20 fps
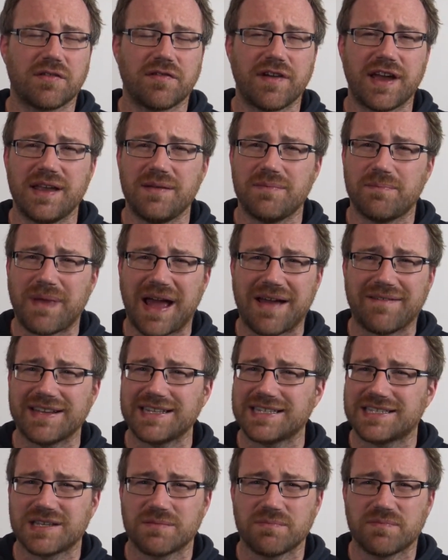Great
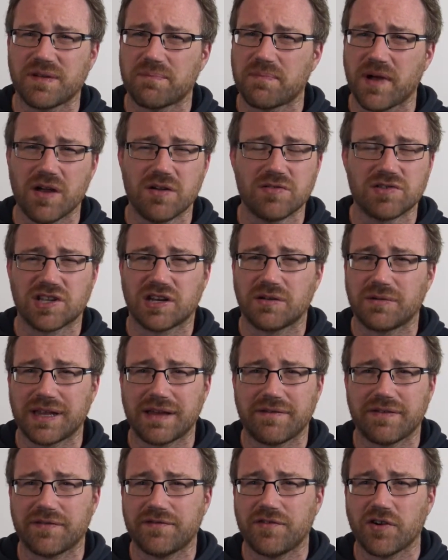Barrington Proposal or
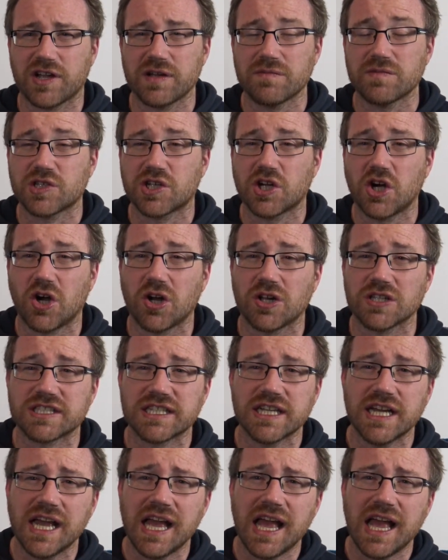whatever the fuck it was called.